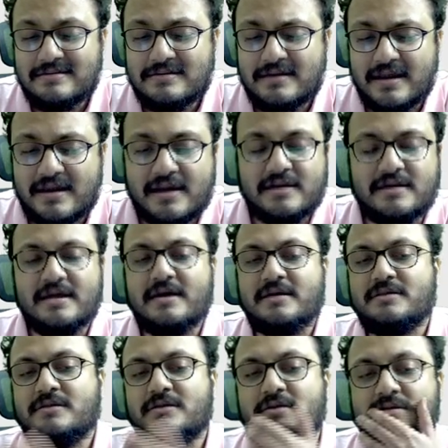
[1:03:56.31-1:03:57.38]
can I take
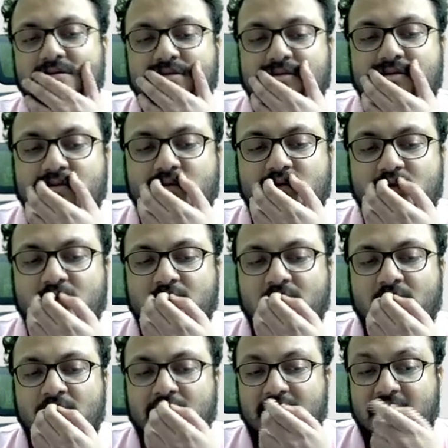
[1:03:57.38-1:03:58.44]
this?
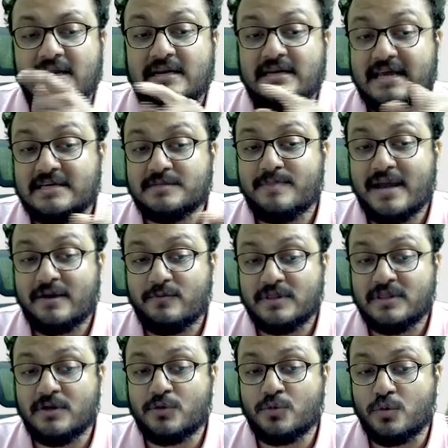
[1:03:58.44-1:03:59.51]
Then he takes back with
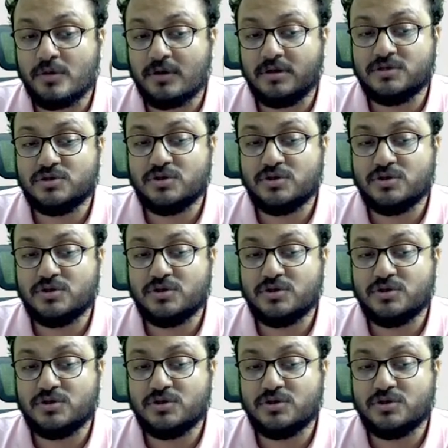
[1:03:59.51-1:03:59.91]
the rook. So